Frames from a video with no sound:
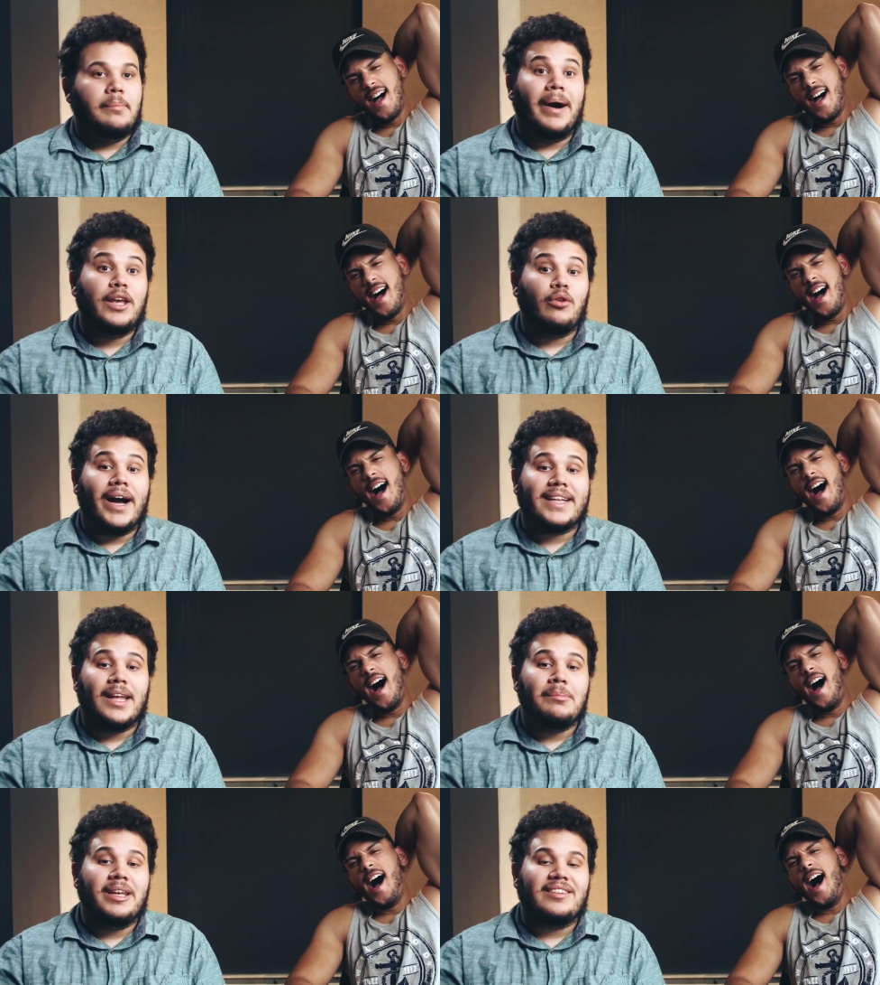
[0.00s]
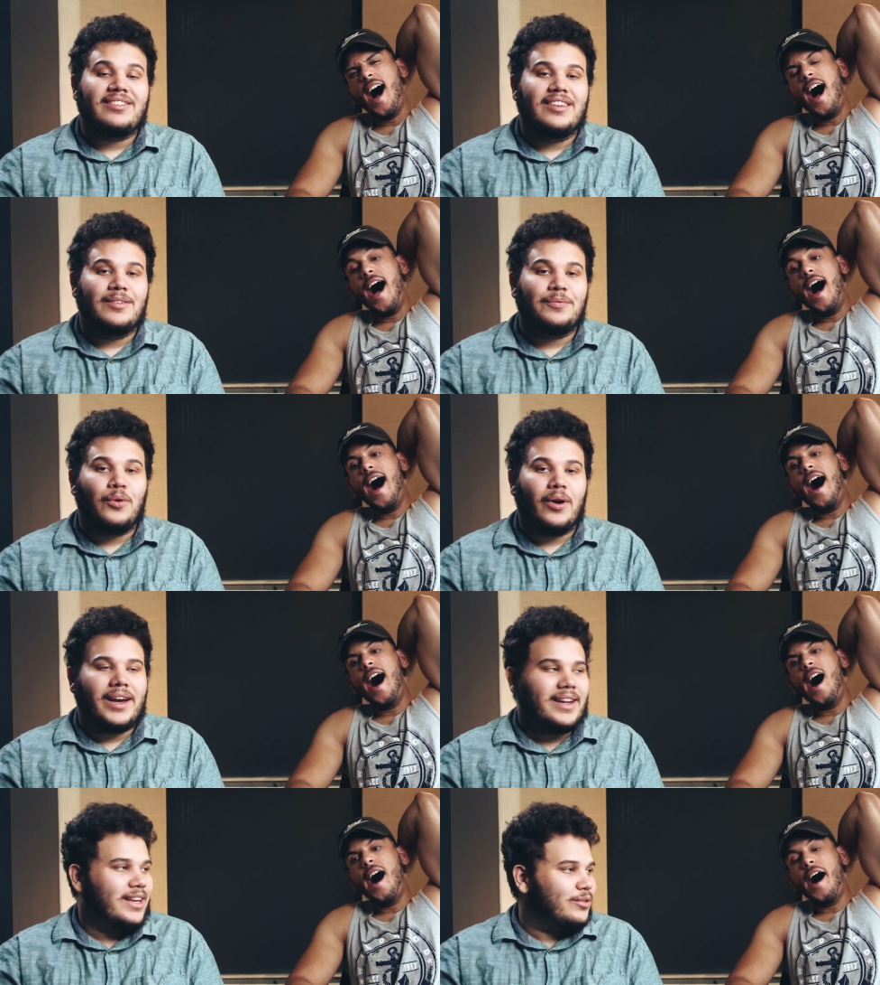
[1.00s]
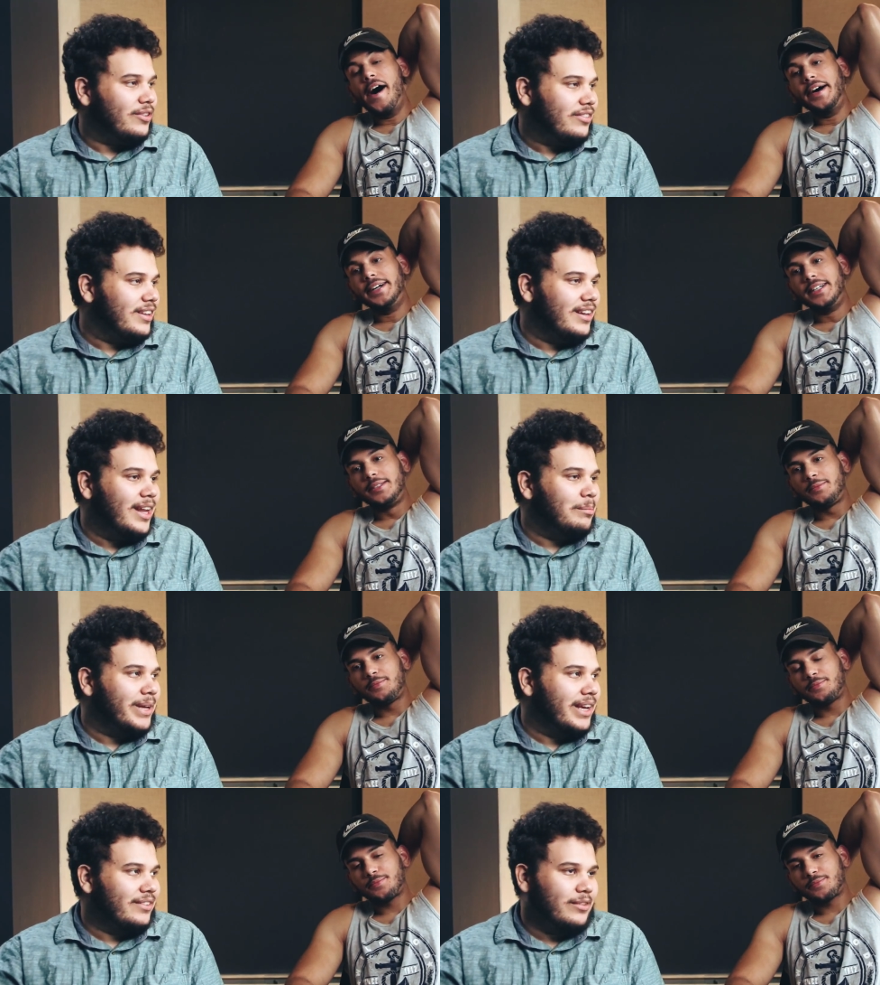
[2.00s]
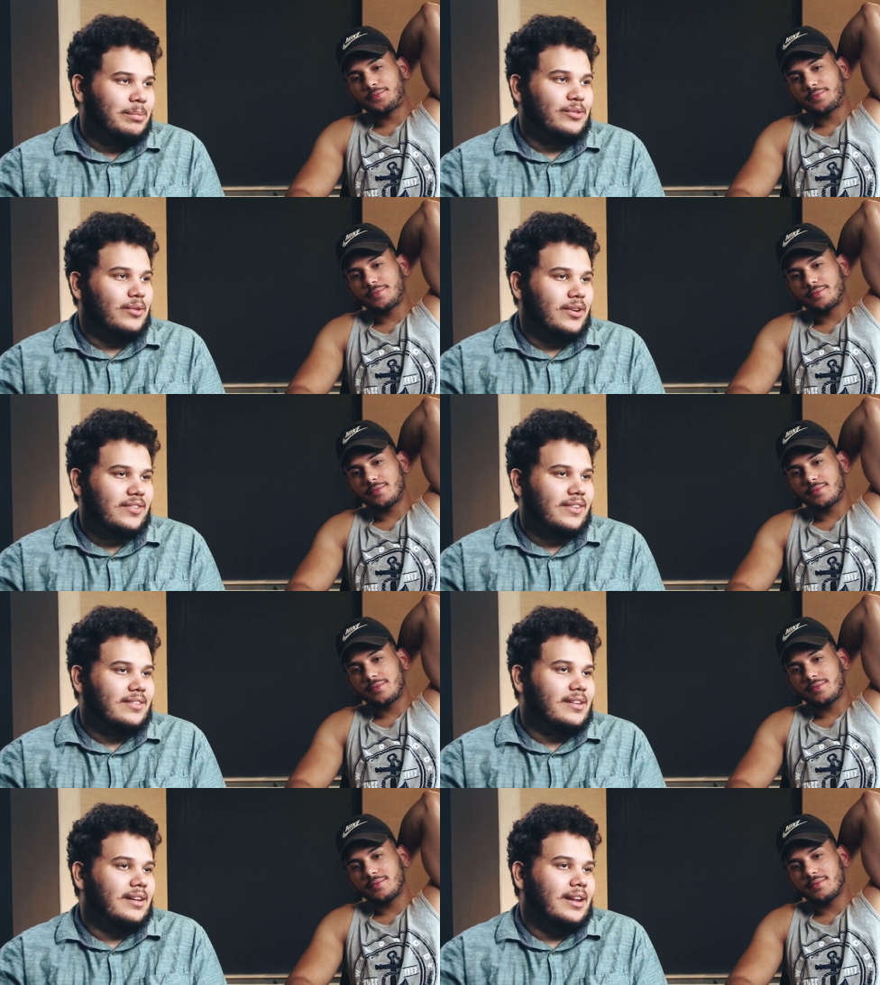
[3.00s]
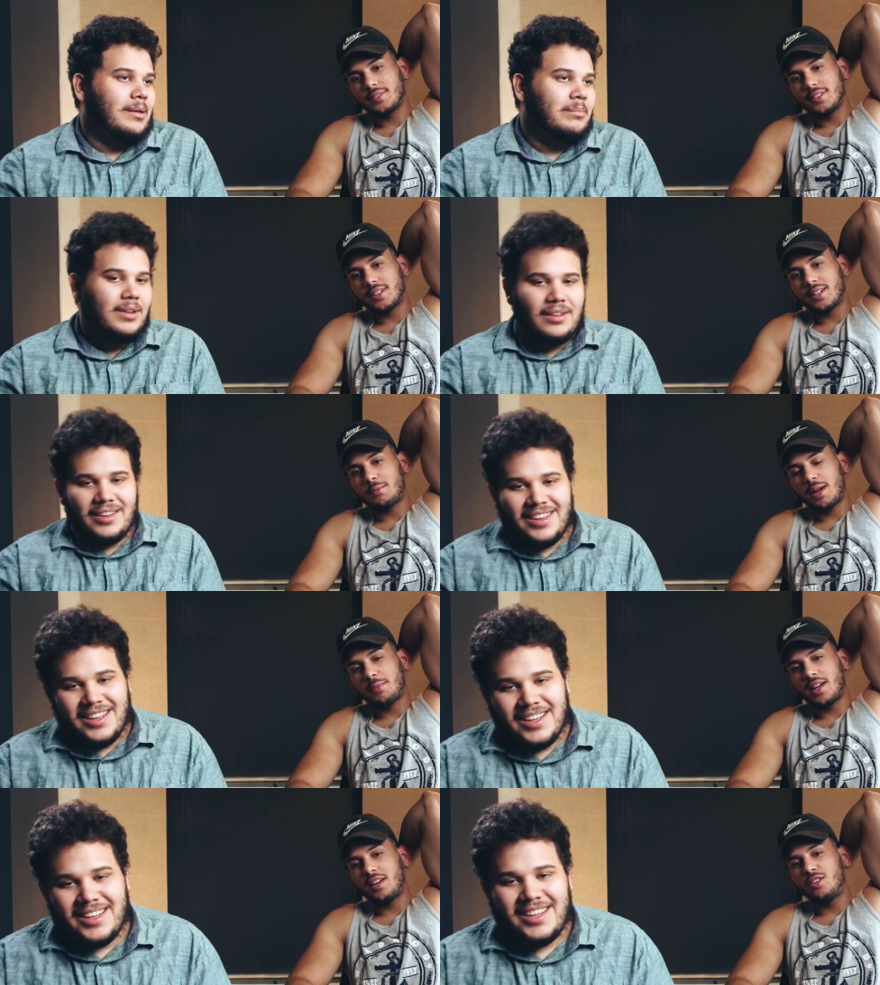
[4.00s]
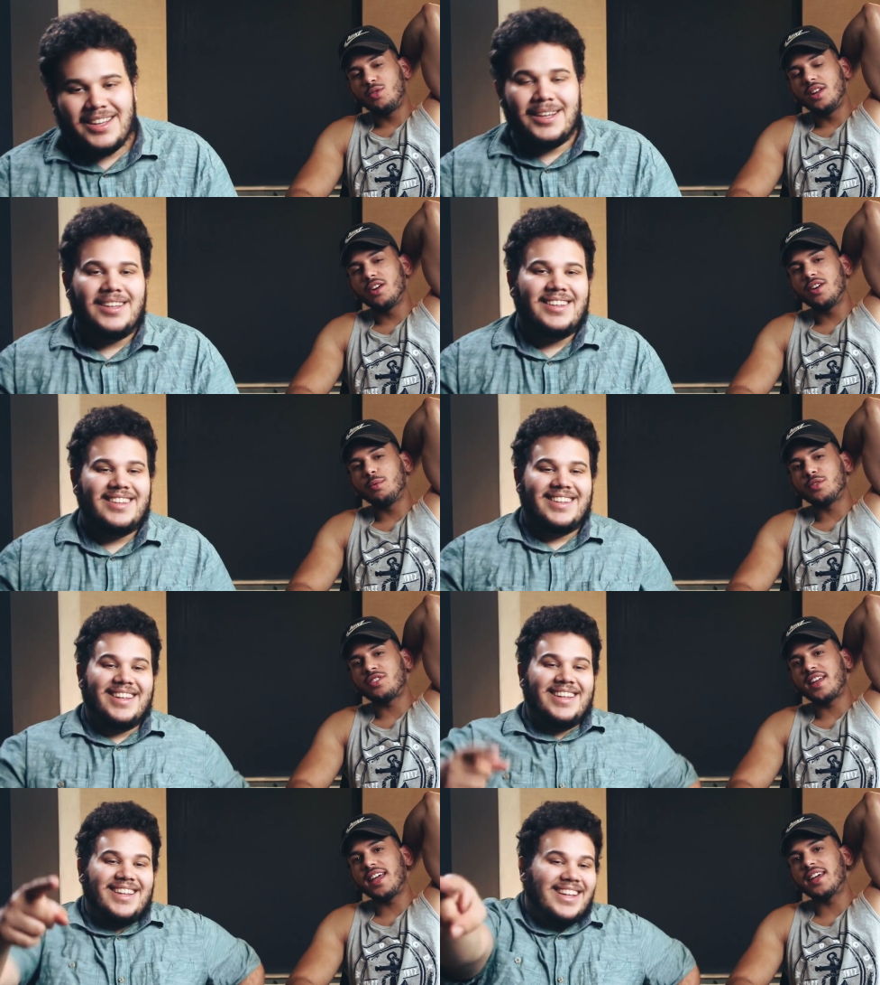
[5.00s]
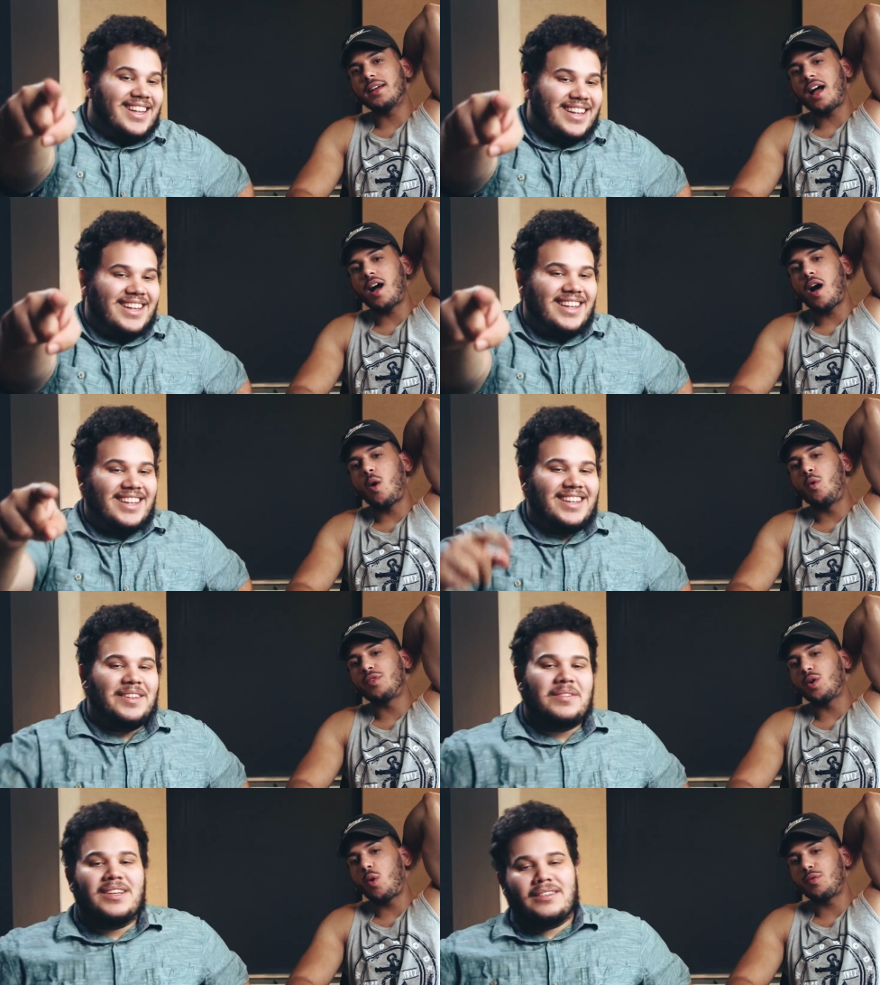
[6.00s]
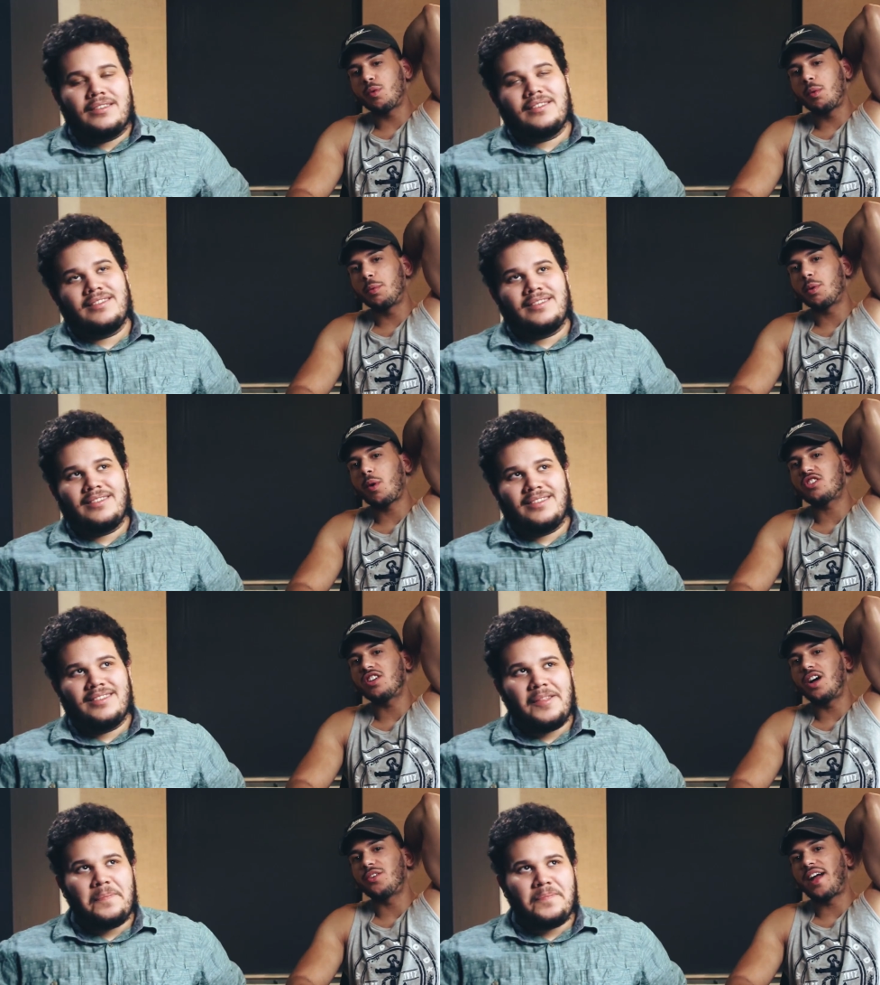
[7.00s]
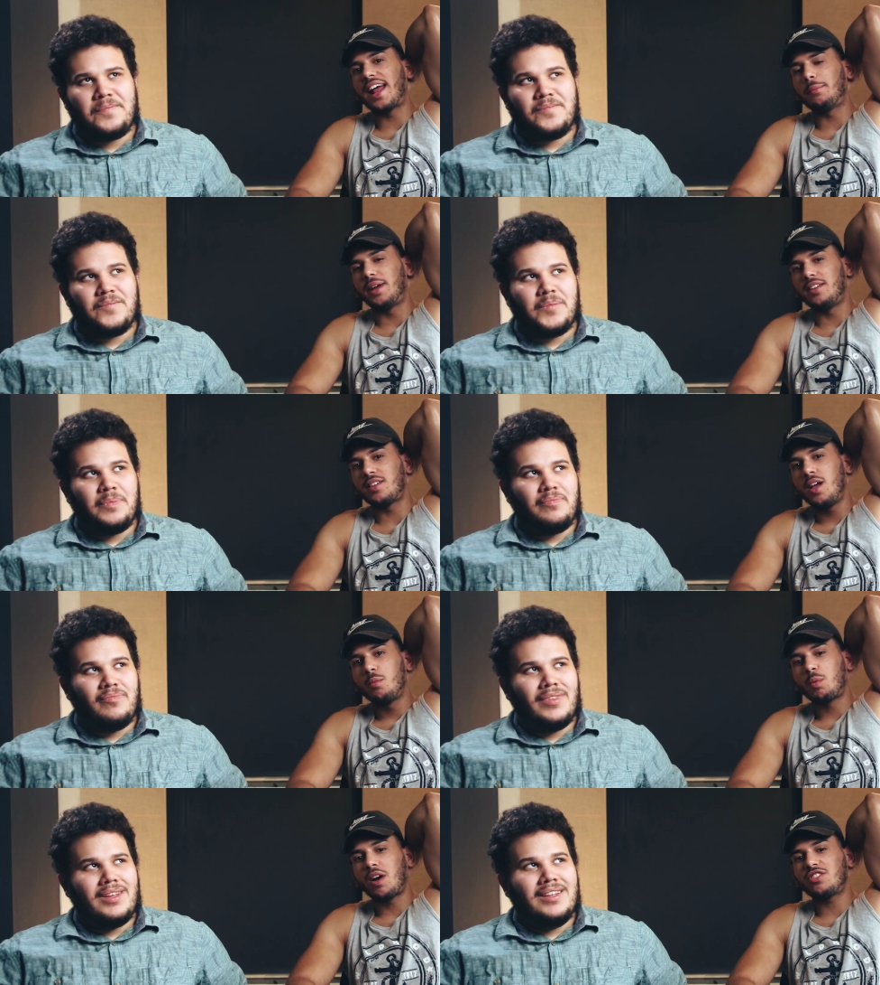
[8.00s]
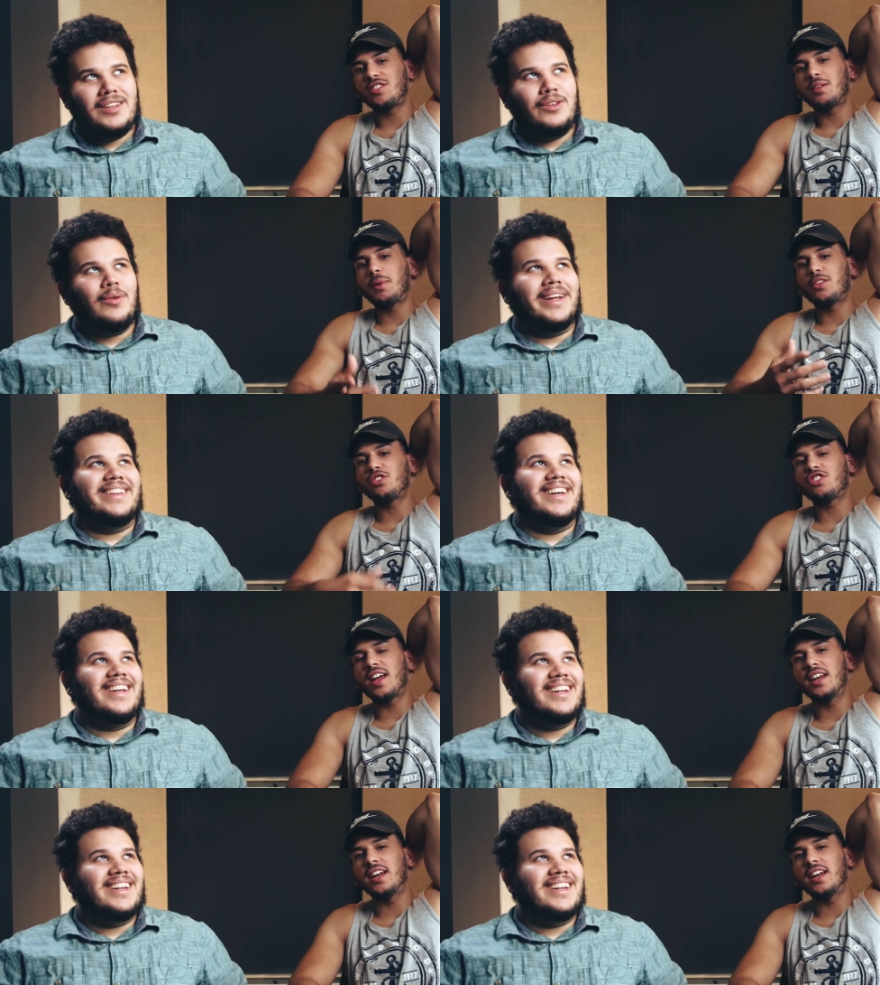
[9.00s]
Speaker 1: My Hero Academia Season 4. I gotta get used to saying the name again because it's been so long since I
Speaker 2: said the name. Come on, man. You literally were saying it over and over when we were watching other animes. We're watching some other shit,